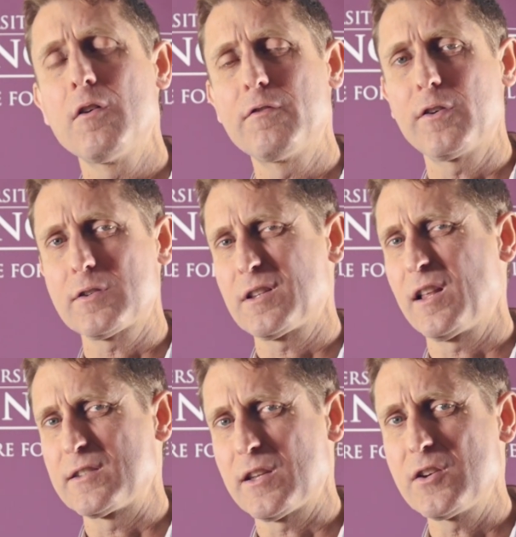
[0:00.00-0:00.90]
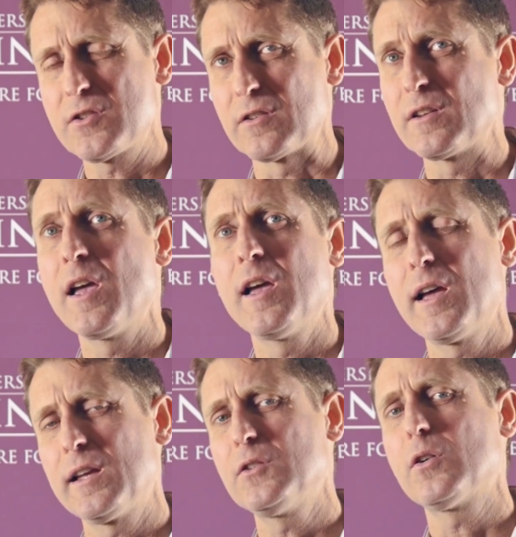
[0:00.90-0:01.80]
fossilisation
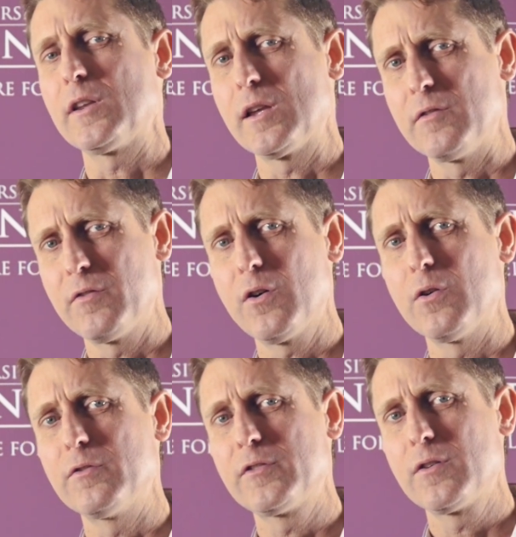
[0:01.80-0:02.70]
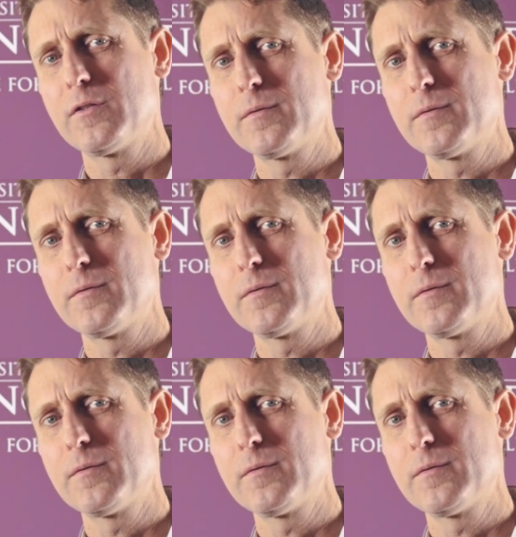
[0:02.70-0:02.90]
had not yet evolved.